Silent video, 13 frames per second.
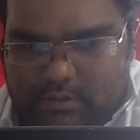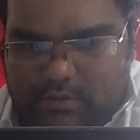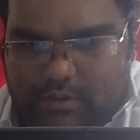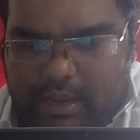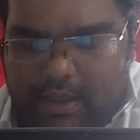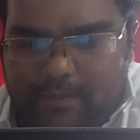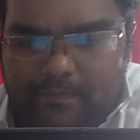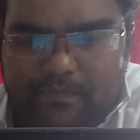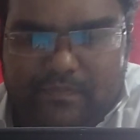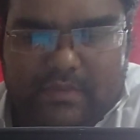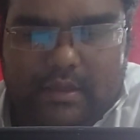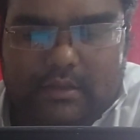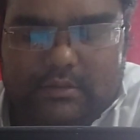Okay,
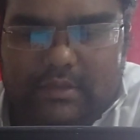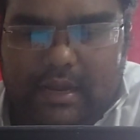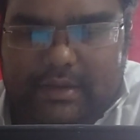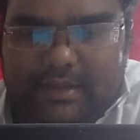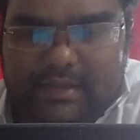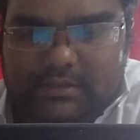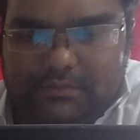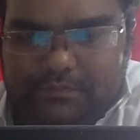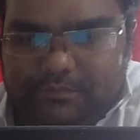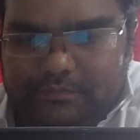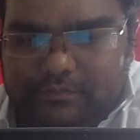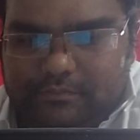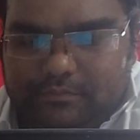that is
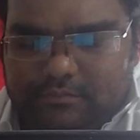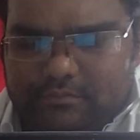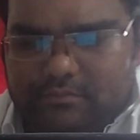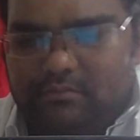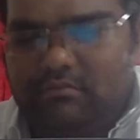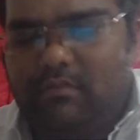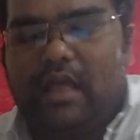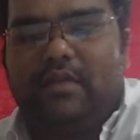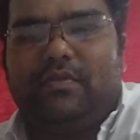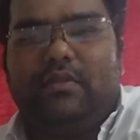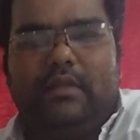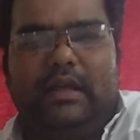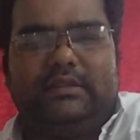
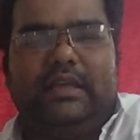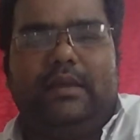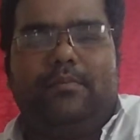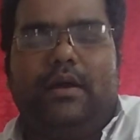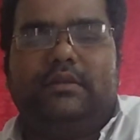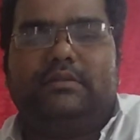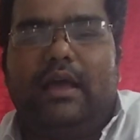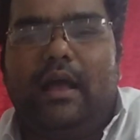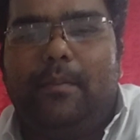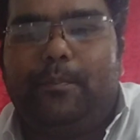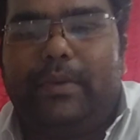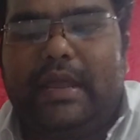nothing but the